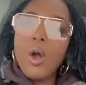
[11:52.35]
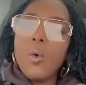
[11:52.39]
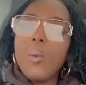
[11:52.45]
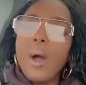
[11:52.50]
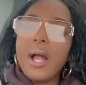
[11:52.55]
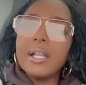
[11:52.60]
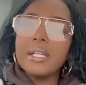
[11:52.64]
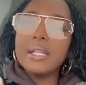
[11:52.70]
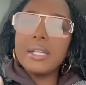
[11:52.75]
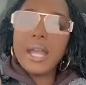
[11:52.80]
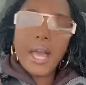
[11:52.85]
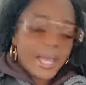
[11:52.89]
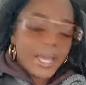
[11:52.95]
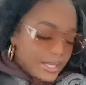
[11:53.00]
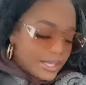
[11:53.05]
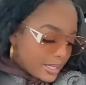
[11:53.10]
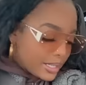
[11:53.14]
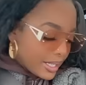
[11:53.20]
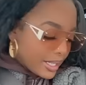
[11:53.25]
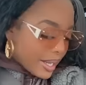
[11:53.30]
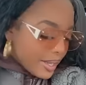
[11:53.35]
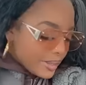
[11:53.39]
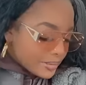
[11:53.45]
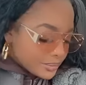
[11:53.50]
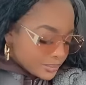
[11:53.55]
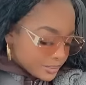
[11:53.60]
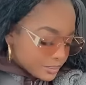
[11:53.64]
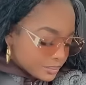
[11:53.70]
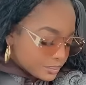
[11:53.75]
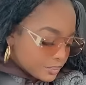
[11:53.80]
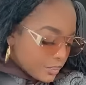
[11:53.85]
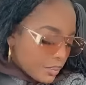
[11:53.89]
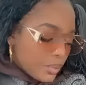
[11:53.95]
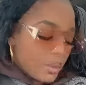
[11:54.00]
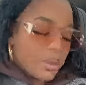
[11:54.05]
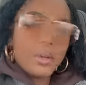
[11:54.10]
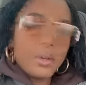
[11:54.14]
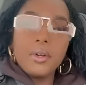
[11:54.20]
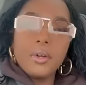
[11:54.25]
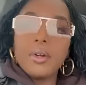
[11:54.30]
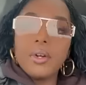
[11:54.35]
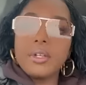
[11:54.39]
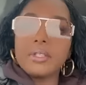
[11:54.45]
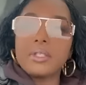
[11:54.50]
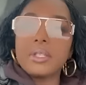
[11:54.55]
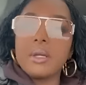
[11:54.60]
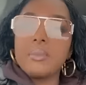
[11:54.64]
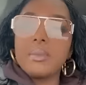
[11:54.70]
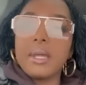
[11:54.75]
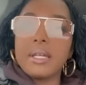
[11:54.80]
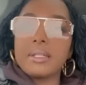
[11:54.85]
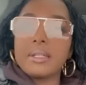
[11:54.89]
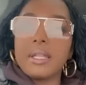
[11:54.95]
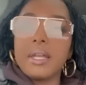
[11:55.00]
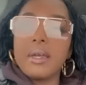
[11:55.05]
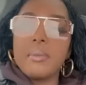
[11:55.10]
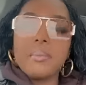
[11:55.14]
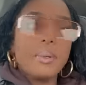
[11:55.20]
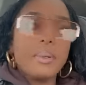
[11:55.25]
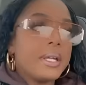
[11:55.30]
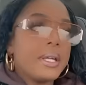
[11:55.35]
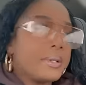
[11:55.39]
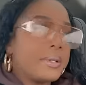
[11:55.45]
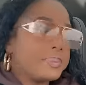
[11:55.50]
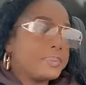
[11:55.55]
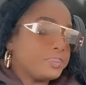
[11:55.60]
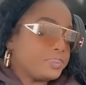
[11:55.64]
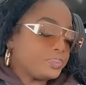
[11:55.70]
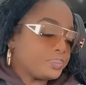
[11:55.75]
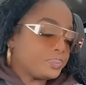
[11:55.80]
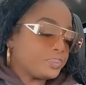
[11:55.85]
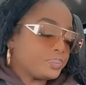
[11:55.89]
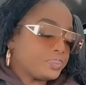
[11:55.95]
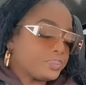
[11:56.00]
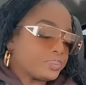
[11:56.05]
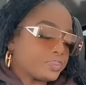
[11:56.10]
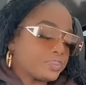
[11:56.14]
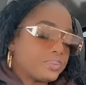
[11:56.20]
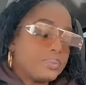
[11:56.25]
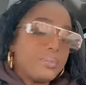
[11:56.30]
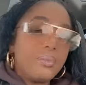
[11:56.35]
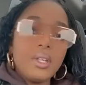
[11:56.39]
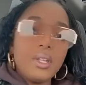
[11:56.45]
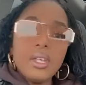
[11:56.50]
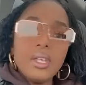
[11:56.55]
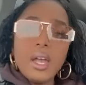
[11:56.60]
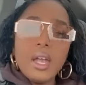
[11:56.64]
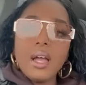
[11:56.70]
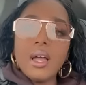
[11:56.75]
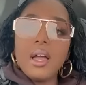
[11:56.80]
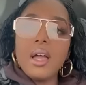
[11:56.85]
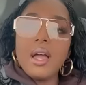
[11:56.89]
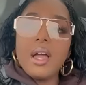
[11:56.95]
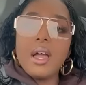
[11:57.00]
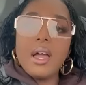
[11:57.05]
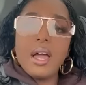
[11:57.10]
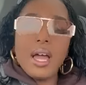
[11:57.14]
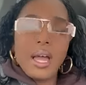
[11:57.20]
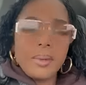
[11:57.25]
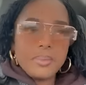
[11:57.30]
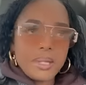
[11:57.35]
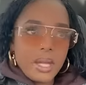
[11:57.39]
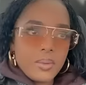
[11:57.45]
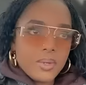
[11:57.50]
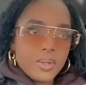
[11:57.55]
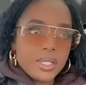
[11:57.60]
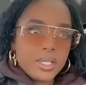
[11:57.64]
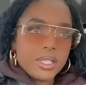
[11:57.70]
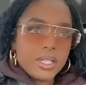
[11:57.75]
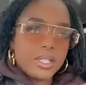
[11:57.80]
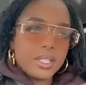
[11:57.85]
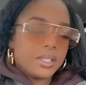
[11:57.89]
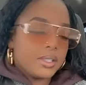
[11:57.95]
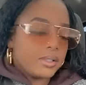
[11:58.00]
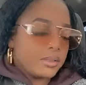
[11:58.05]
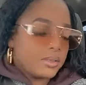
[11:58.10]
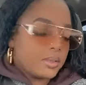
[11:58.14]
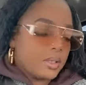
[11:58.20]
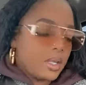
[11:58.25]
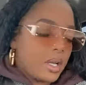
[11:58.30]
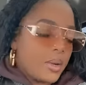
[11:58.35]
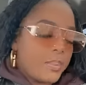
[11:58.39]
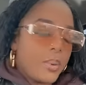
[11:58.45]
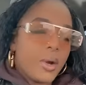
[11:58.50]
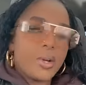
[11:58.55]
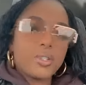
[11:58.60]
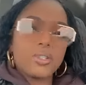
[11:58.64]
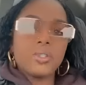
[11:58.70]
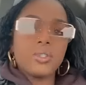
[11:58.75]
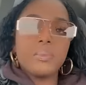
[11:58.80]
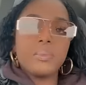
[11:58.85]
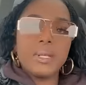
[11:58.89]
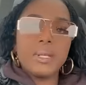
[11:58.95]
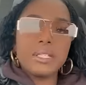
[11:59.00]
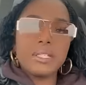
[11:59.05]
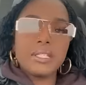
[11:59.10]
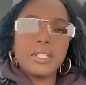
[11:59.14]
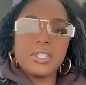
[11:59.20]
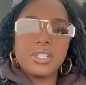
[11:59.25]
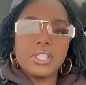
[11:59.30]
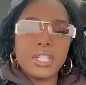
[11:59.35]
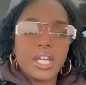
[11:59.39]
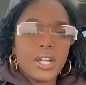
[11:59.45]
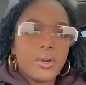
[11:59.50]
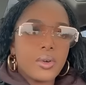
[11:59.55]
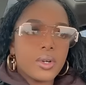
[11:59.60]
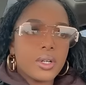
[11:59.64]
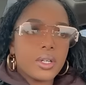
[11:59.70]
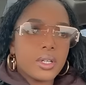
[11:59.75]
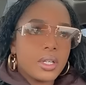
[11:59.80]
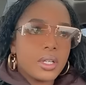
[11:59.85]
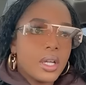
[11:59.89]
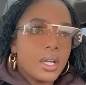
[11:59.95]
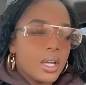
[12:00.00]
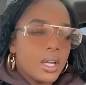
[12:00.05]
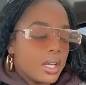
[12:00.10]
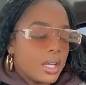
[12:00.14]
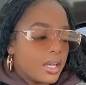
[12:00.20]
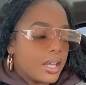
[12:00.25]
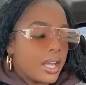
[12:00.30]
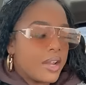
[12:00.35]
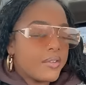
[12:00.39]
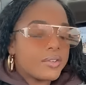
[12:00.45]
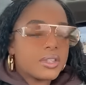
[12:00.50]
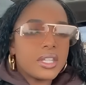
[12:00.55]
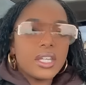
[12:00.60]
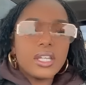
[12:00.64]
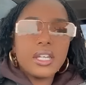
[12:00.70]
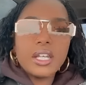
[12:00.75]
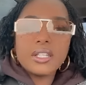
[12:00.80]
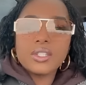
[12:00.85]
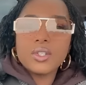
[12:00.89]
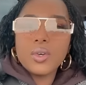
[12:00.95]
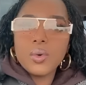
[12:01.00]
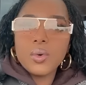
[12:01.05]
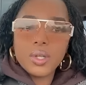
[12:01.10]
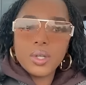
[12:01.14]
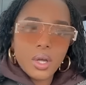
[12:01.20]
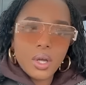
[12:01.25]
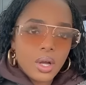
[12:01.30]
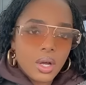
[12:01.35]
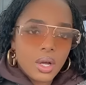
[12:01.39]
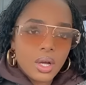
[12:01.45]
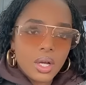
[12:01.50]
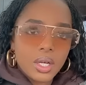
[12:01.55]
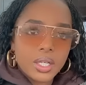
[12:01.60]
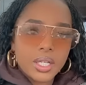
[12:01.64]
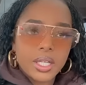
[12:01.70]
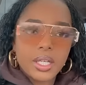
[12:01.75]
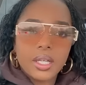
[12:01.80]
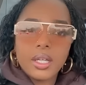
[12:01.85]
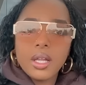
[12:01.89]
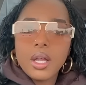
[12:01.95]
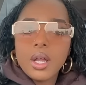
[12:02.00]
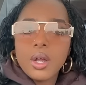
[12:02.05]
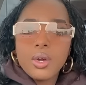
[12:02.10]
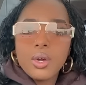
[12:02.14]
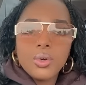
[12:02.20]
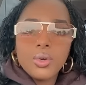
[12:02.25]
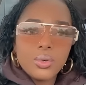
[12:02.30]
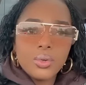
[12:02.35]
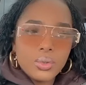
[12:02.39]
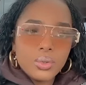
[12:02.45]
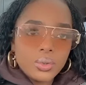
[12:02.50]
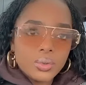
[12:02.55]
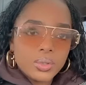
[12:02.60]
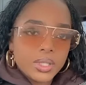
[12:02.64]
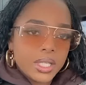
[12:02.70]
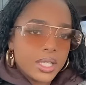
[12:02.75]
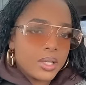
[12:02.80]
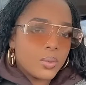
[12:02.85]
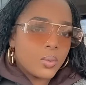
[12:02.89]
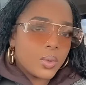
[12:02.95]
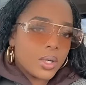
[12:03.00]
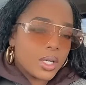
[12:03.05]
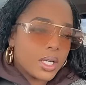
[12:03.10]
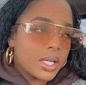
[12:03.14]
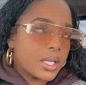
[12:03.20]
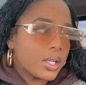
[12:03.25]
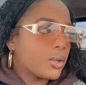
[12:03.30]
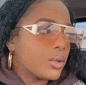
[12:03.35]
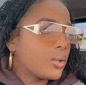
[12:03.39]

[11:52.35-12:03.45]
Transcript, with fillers: oh, why didn't I edit that out or something like that? But yeah, I'm not really a, a personal business sharer of everything that's going on and who did what and